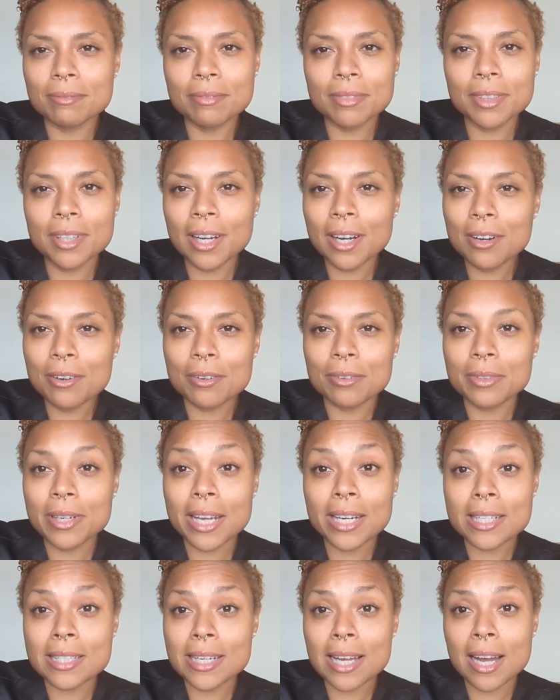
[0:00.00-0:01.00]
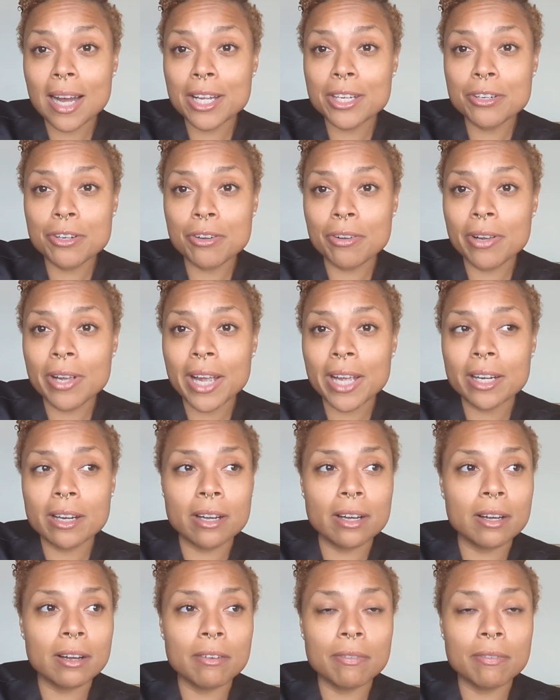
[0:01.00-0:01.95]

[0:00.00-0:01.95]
No, that is not how you create a